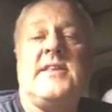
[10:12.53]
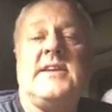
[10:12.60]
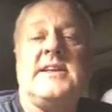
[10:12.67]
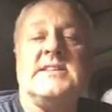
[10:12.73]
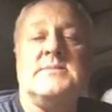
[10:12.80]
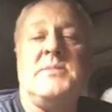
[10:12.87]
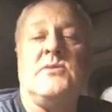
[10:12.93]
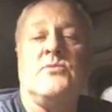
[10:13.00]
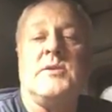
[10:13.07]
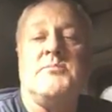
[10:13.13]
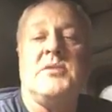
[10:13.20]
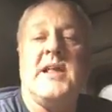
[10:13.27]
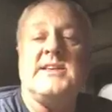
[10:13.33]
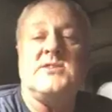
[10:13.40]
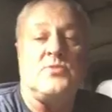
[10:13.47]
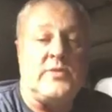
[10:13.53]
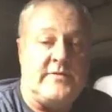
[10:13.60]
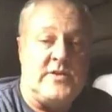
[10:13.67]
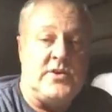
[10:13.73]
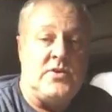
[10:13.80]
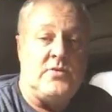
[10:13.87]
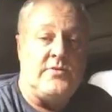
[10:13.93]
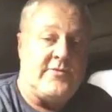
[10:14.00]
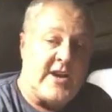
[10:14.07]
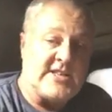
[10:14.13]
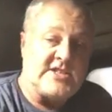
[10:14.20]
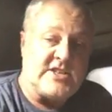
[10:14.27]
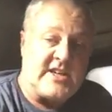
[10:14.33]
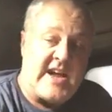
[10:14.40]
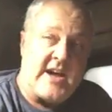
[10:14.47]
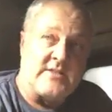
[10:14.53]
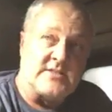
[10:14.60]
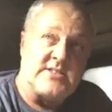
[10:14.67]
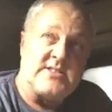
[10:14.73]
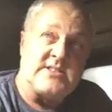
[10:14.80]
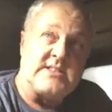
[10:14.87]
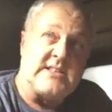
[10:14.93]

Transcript: I can't speak for Schneider.